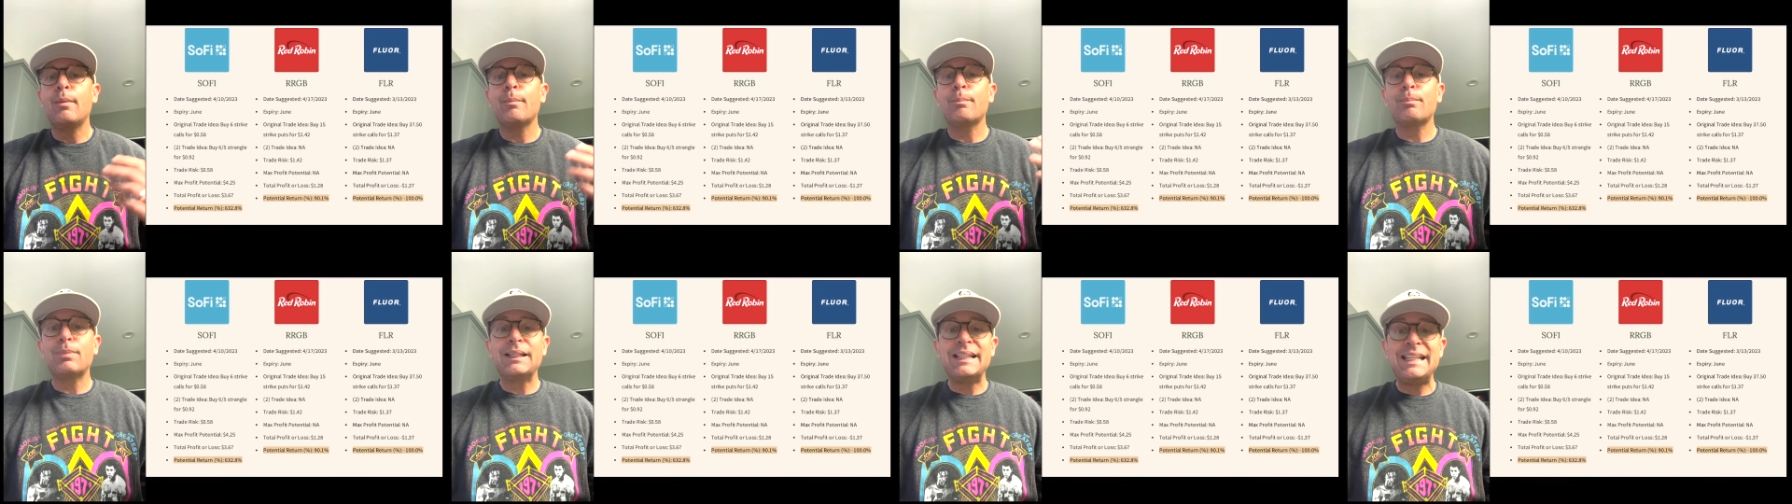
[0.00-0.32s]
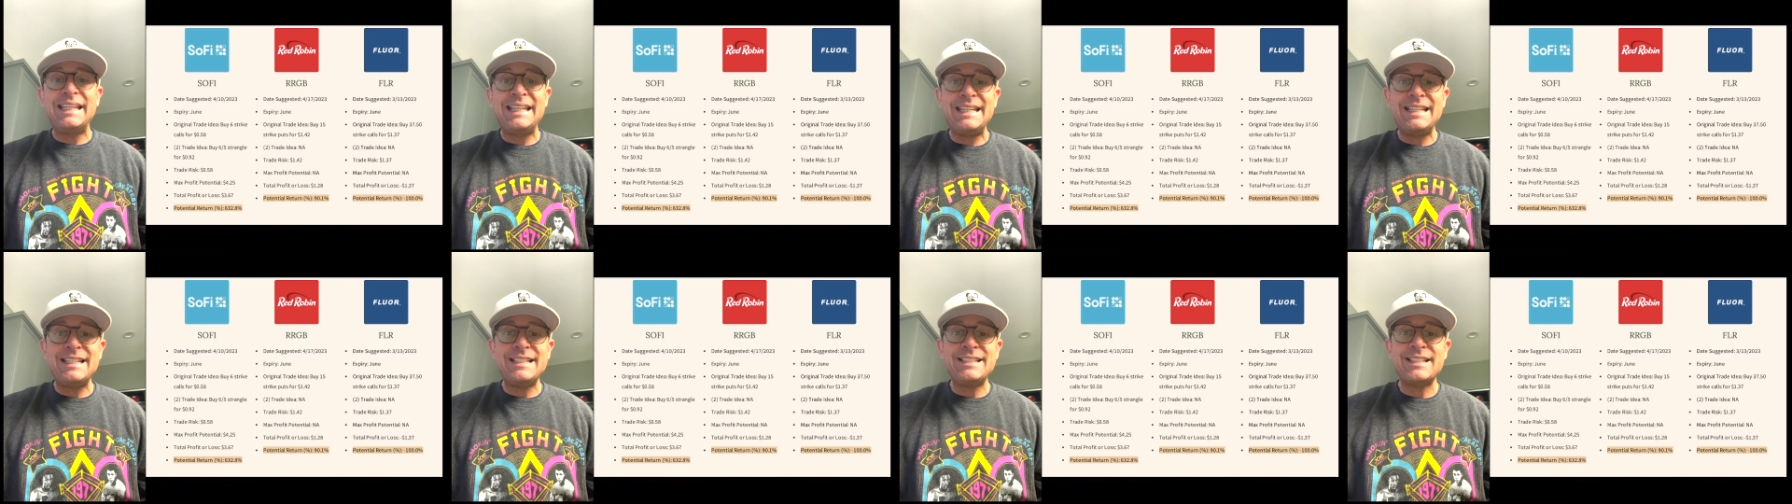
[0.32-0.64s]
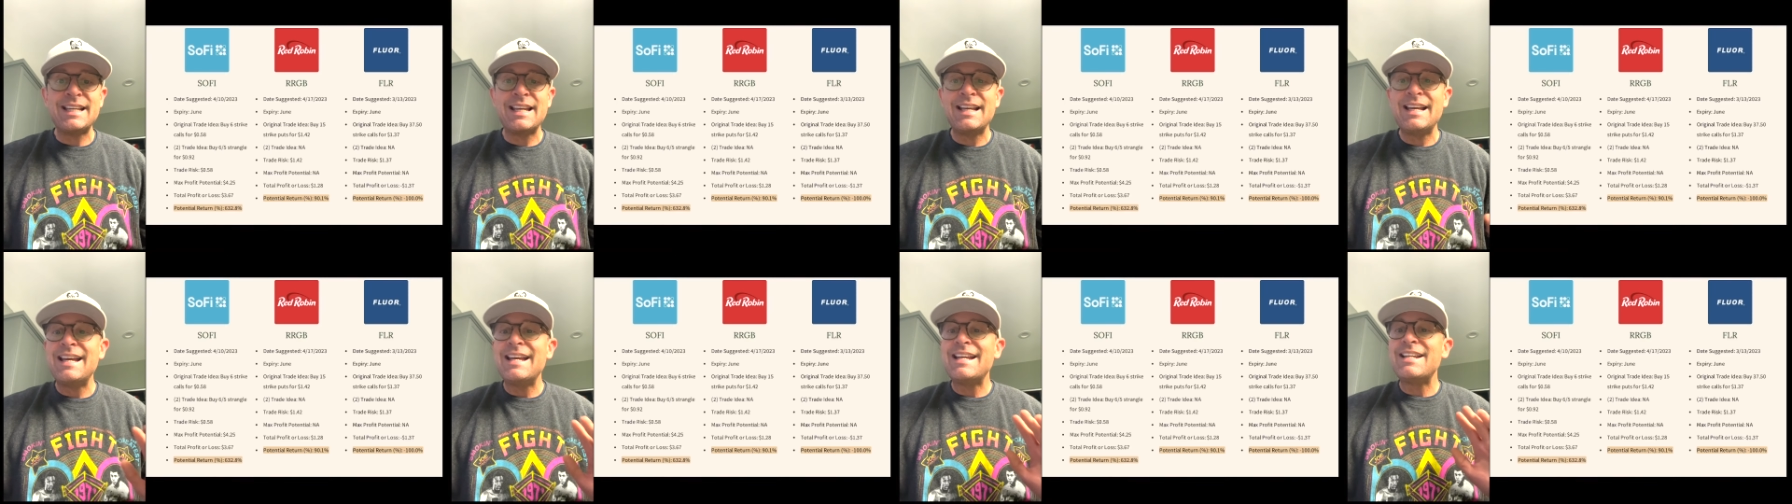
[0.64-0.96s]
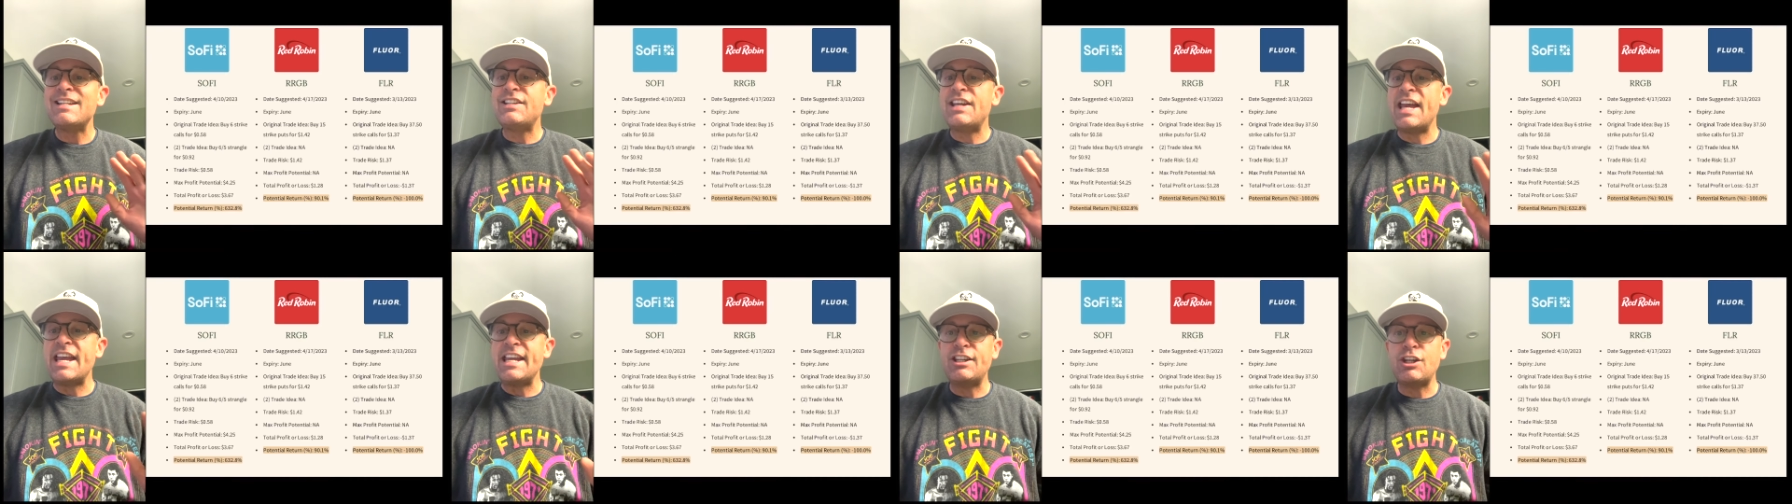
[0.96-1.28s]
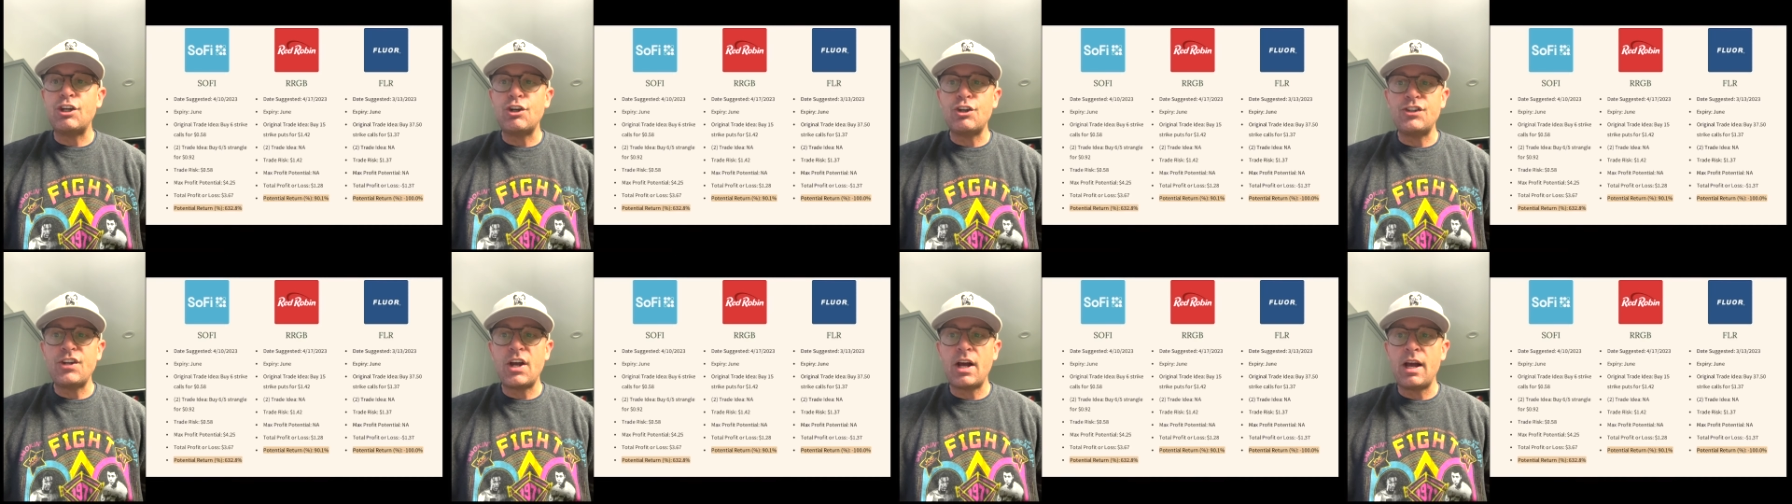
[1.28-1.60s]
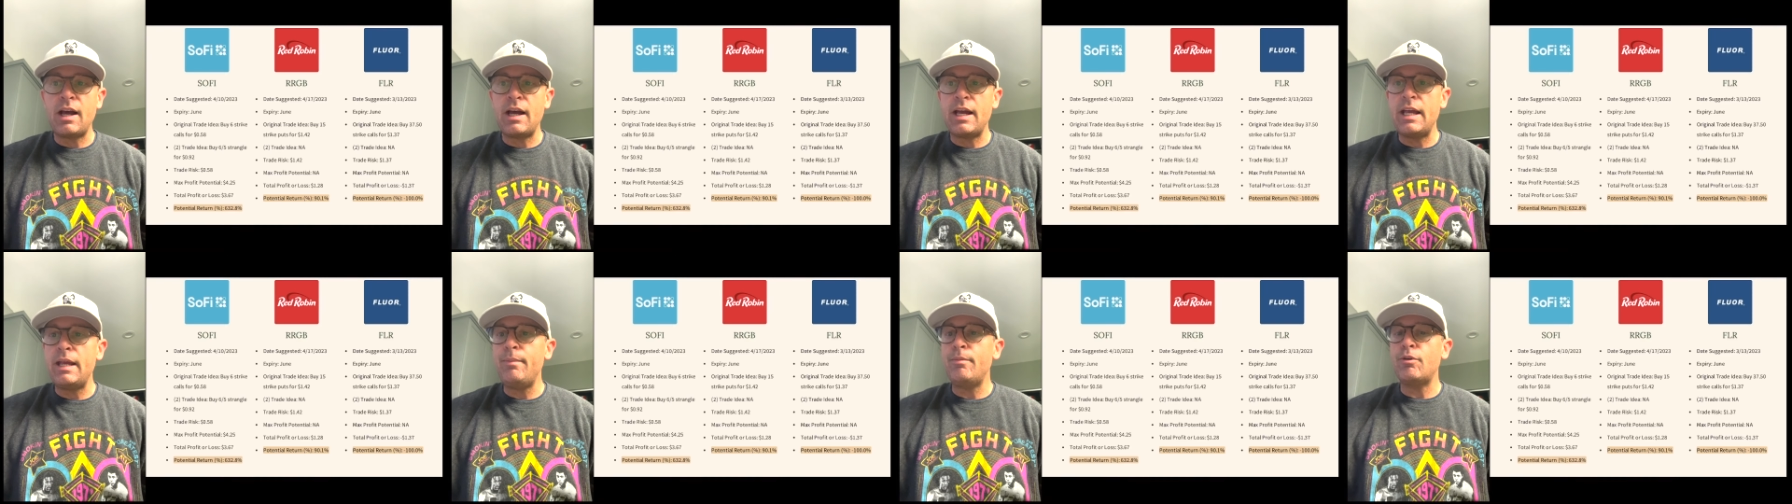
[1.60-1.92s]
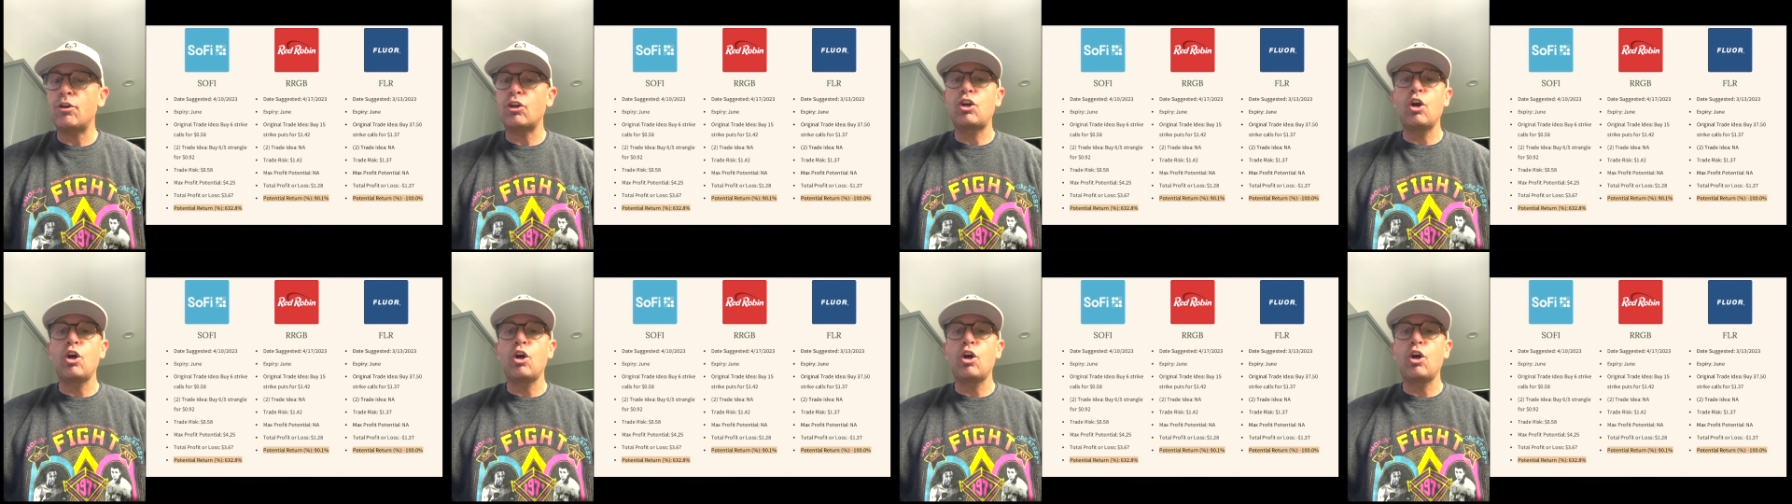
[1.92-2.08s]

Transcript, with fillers: Please Take your time,